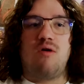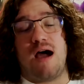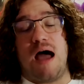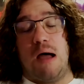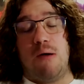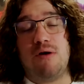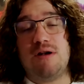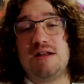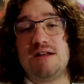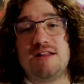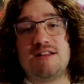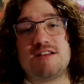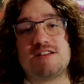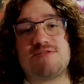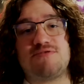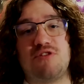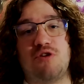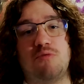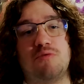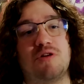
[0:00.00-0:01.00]
I went into this
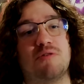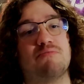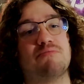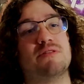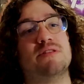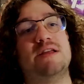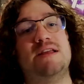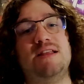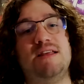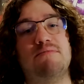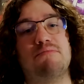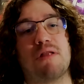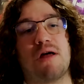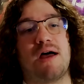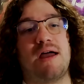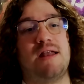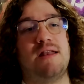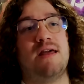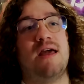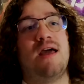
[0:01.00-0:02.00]
film completely
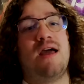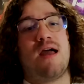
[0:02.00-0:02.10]
blind,